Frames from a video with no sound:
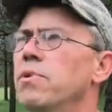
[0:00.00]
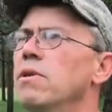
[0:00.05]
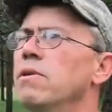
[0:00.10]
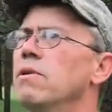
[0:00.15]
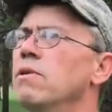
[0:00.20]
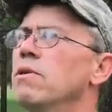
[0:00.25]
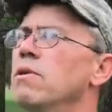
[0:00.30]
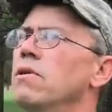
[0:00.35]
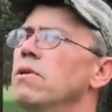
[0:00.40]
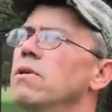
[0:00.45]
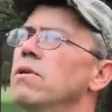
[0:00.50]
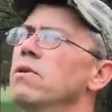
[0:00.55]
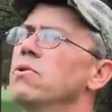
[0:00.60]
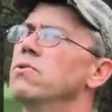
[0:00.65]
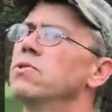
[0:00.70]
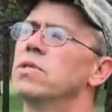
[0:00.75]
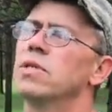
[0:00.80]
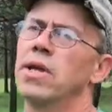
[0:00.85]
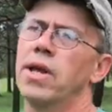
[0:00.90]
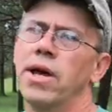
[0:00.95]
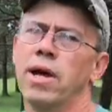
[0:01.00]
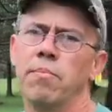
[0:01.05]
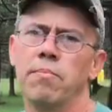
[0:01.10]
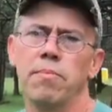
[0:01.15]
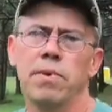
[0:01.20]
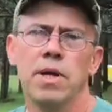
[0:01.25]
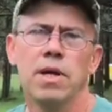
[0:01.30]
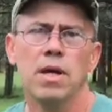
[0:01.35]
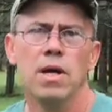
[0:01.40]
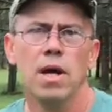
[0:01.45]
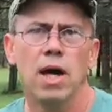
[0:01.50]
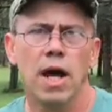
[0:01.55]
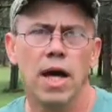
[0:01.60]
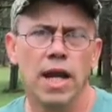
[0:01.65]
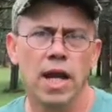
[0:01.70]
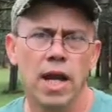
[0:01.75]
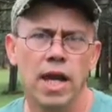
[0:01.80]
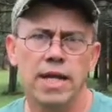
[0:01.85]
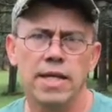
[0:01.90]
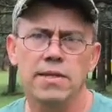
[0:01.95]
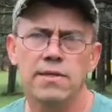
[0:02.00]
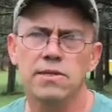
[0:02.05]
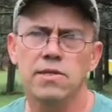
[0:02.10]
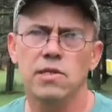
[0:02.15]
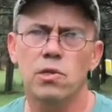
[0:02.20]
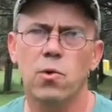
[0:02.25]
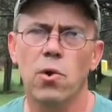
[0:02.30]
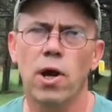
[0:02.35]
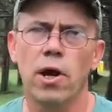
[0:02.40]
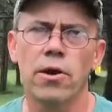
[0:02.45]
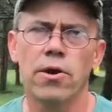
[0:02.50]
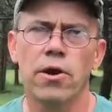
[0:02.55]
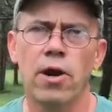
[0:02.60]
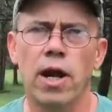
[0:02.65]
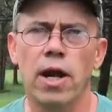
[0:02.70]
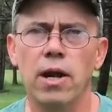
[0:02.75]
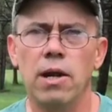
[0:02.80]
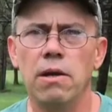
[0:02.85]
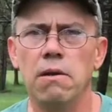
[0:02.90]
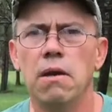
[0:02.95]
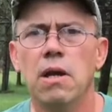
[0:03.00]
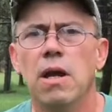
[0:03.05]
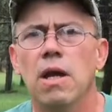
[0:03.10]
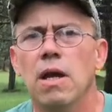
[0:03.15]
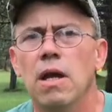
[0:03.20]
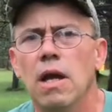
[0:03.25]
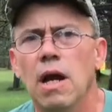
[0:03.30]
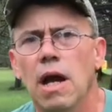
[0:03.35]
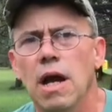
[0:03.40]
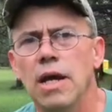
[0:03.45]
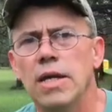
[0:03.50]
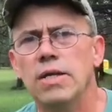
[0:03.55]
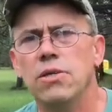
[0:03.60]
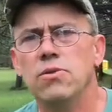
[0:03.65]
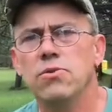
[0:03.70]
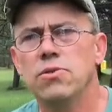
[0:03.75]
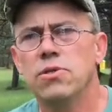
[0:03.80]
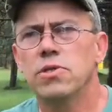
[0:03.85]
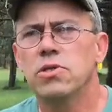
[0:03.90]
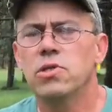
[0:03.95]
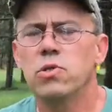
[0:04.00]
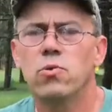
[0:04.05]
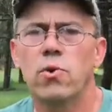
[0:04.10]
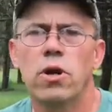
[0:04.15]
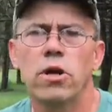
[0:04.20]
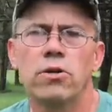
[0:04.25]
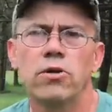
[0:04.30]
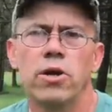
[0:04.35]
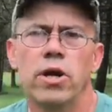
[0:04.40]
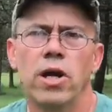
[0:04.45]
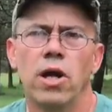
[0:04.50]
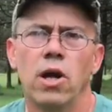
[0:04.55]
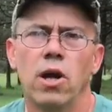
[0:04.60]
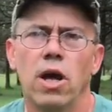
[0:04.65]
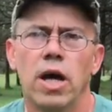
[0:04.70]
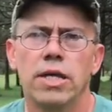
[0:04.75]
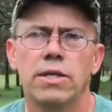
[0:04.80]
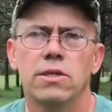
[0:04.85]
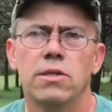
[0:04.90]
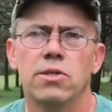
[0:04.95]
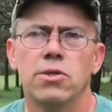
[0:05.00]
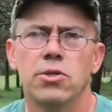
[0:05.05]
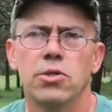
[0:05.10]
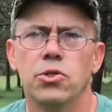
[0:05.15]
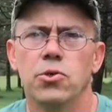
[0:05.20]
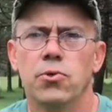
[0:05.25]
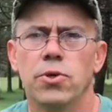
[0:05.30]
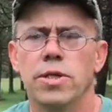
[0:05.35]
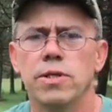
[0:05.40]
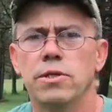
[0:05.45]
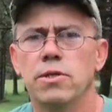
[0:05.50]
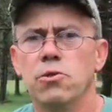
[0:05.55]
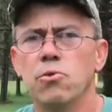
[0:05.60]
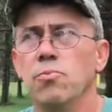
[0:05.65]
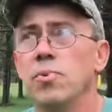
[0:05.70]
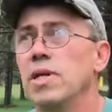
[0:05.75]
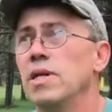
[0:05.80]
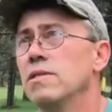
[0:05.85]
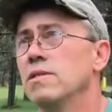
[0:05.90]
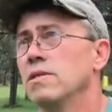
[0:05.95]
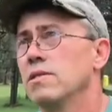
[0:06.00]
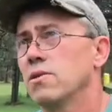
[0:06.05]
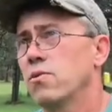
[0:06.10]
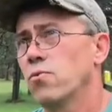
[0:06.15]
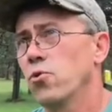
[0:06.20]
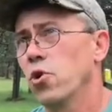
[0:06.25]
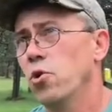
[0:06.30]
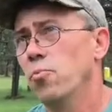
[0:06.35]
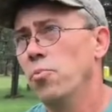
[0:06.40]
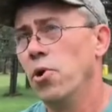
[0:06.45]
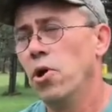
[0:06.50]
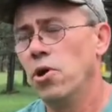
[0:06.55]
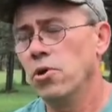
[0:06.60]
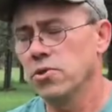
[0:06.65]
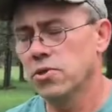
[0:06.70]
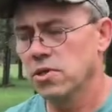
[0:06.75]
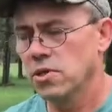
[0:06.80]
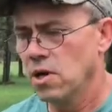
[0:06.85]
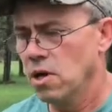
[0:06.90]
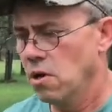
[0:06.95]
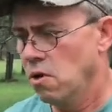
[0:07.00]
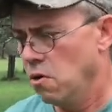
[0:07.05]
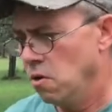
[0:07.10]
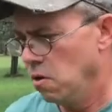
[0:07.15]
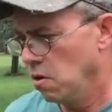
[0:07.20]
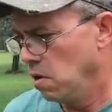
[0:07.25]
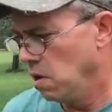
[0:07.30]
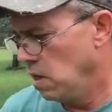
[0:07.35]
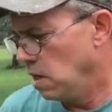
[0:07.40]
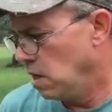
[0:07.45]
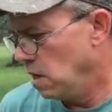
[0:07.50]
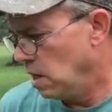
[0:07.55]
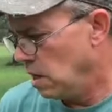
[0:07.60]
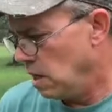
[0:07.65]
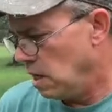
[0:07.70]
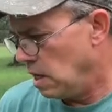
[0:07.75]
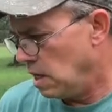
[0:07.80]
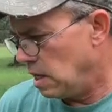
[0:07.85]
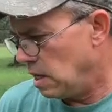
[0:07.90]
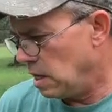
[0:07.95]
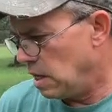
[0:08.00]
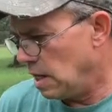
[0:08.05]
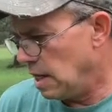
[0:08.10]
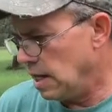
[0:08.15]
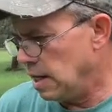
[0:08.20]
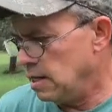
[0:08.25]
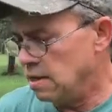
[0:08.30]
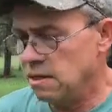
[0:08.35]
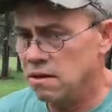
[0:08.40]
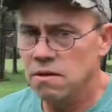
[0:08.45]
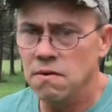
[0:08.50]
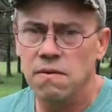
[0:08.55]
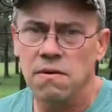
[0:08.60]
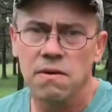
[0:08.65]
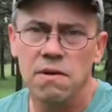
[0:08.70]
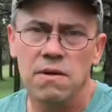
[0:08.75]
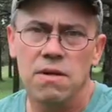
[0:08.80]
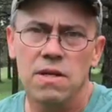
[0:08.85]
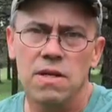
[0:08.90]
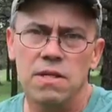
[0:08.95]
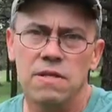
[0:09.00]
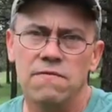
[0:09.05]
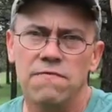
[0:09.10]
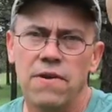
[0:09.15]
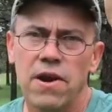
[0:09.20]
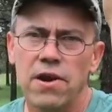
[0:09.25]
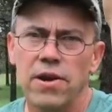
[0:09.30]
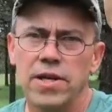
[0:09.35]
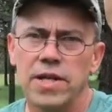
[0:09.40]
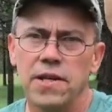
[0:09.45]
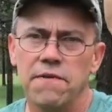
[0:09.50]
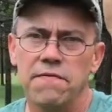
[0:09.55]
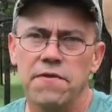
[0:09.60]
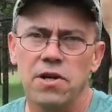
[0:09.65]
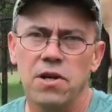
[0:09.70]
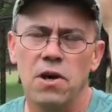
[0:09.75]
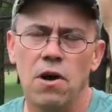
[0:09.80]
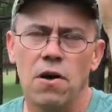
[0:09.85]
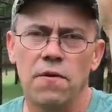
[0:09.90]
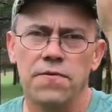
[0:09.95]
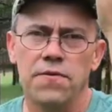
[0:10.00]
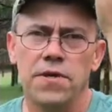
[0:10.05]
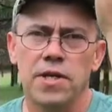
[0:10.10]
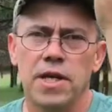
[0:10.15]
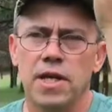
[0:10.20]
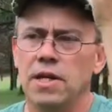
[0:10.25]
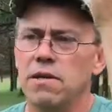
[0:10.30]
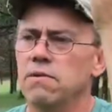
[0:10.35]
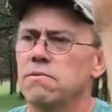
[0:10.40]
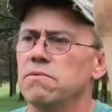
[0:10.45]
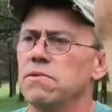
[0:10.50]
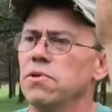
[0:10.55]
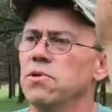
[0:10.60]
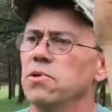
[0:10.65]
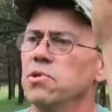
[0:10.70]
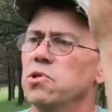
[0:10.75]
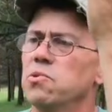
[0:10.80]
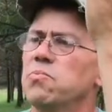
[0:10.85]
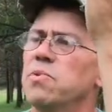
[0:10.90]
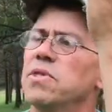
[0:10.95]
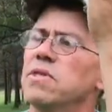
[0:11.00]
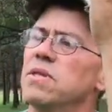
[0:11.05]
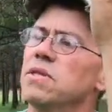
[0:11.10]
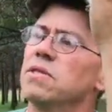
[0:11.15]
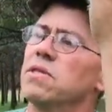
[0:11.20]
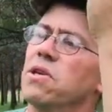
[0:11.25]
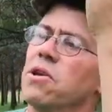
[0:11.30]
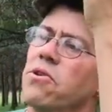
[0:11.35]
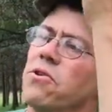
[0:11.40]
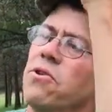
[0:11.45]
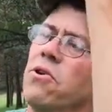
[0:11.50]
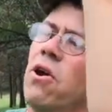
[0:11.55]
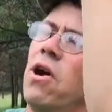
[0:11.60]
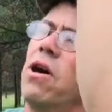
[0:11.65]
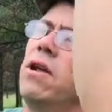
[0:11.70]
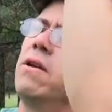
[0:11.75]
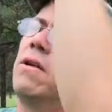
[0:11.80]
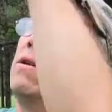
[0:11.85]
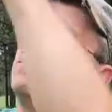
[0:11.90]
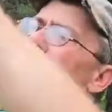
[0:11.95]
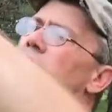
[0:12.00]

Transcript: and, and loosened up. Unlike the square knot, I use the square knot a lot to join two pieces of rope also. And it's very difficult to get loose, but this here knot,